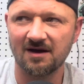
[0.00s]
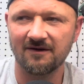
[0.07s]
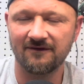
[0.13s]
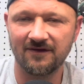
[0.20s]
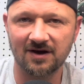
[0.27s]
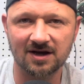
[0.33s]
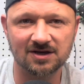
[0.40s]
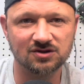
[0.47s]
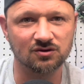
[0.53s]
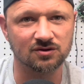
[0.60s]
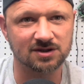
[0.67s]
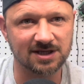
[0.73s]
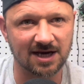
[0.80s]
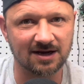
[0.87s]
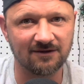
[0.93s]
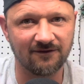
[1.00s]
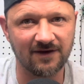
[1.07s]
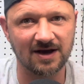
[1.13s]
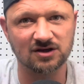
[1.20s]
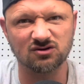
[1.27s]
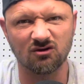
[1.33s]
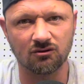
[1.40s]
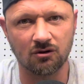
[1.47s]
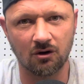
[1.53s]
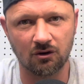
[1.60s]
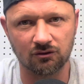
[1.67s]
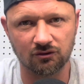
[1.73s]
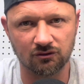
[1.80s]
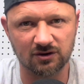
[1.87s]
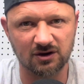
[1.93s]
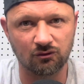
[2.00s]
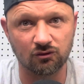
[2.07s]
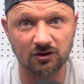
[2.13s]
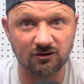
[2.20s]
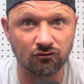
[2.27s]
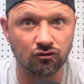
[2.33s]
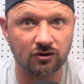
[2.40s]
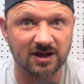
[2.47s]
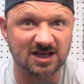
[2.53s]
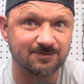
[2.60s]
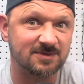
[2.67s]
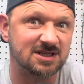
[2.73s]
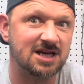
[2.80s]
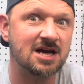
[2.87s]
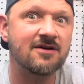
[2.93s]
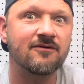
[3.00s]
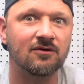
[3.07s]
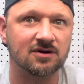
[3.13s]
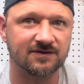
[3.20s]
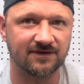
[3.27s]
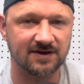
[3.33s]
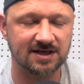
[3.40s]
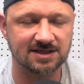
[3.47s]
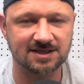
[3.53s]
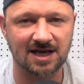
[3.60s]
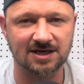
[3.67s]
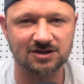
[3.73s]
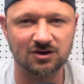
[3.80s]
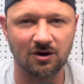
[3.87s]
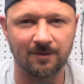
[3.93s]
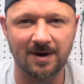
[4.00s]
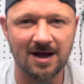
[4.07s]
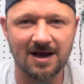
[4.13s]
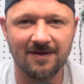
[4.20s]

first or second fix, or I've got all this materials for this next job.